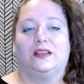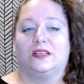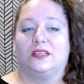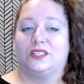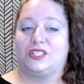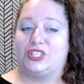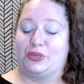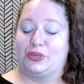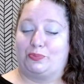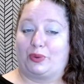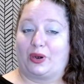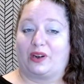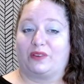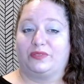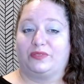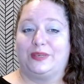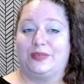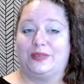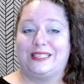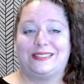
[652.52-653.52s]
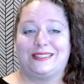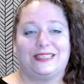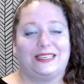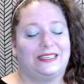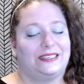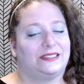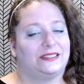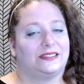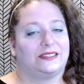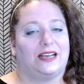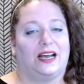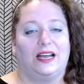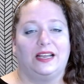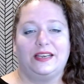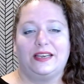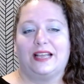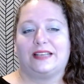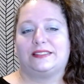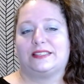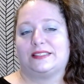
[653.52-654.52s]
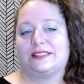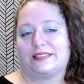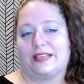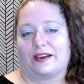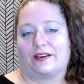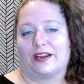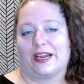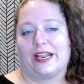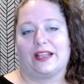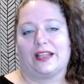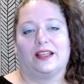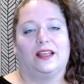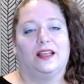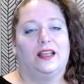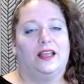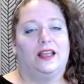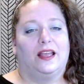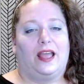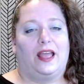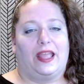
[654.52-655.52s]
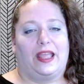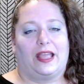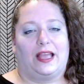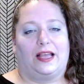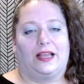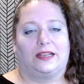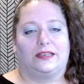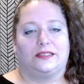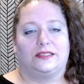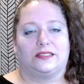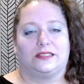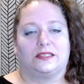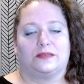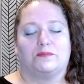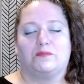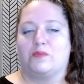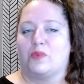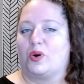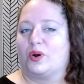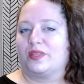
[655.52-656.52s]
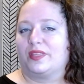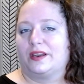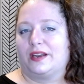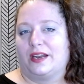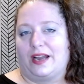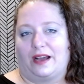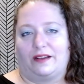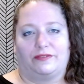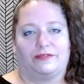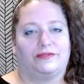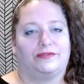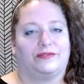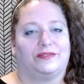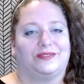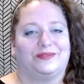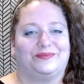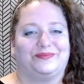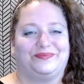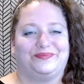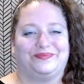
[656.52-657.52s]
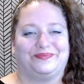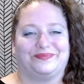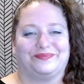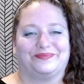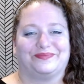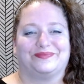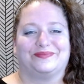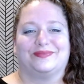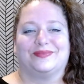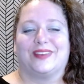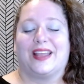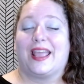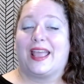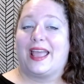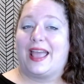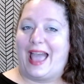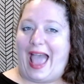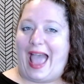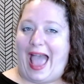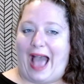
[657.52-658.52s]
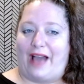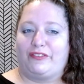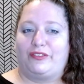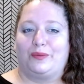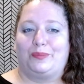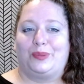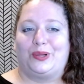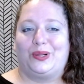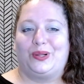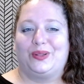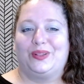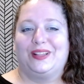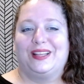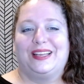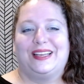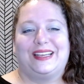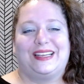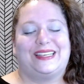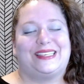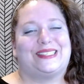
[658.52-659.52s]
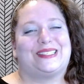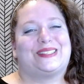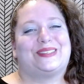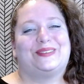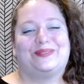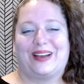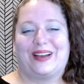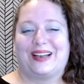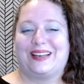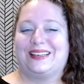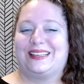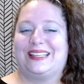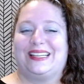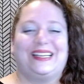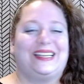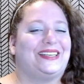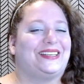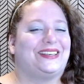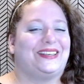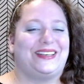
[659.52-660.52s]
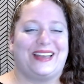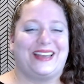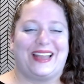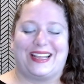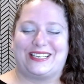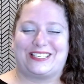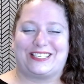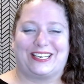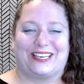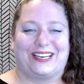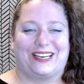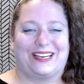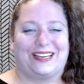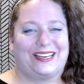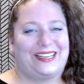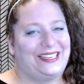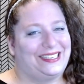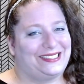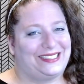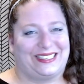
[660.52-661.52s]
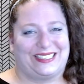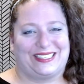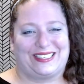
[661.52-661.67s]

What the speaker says: Superfluous is unnecessary and more than enough. Affable is friendly, good-natured, easy to